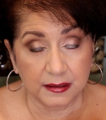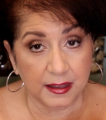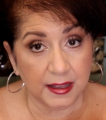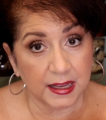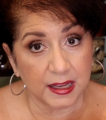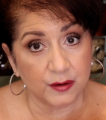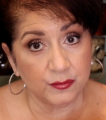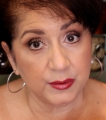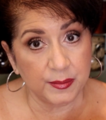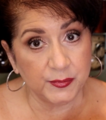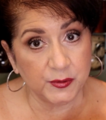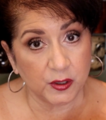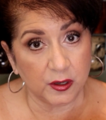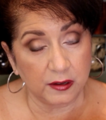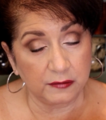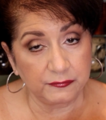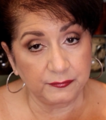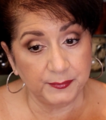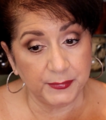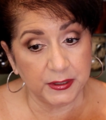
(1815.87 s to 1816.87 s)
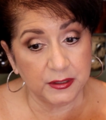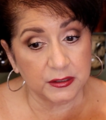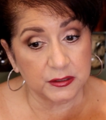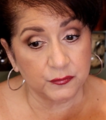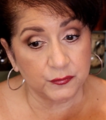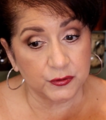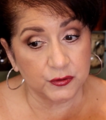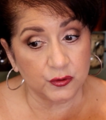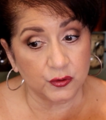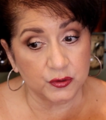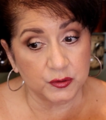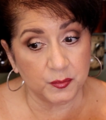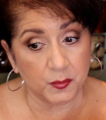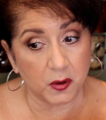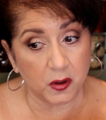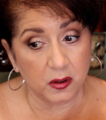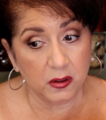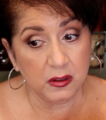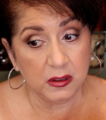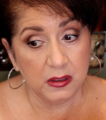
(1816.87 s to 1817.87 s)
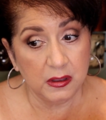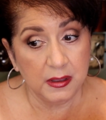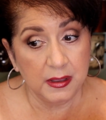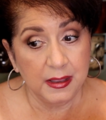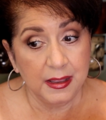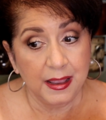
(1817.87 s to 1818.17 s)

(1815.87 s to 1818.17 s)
I got ripped off because it was so small.